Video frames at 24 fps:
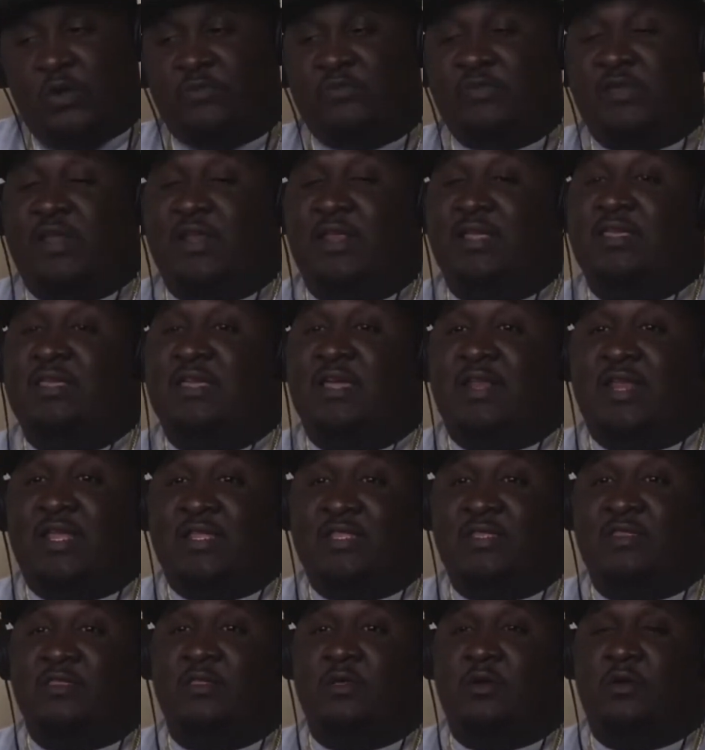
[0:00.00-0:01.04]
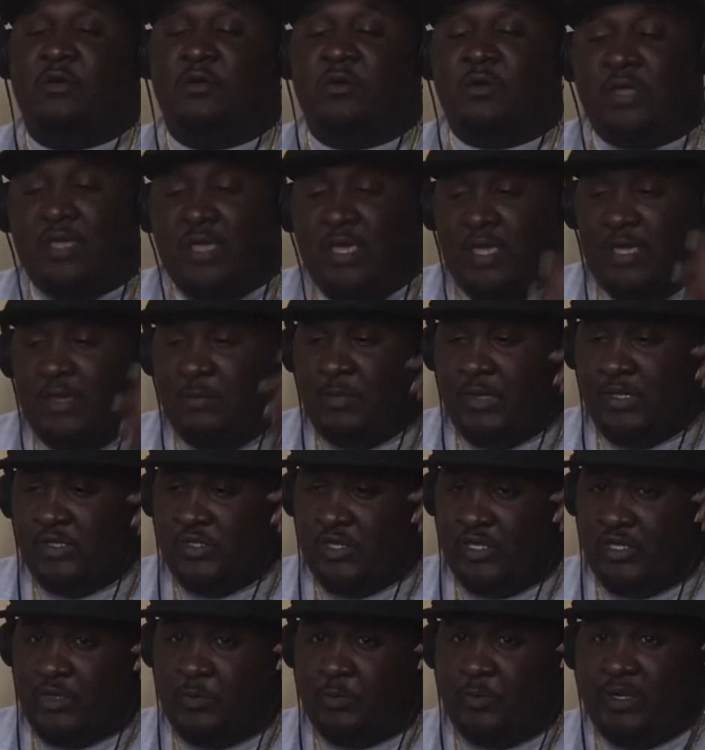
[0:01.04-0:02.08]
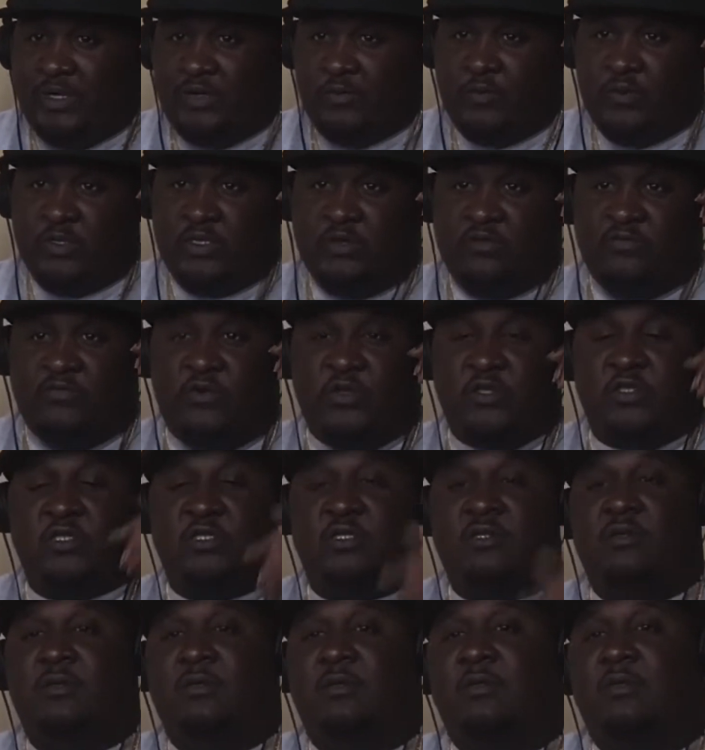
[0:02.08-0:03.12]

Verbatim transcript: if y'all like y'all like the song, make sure y'all go play the original version.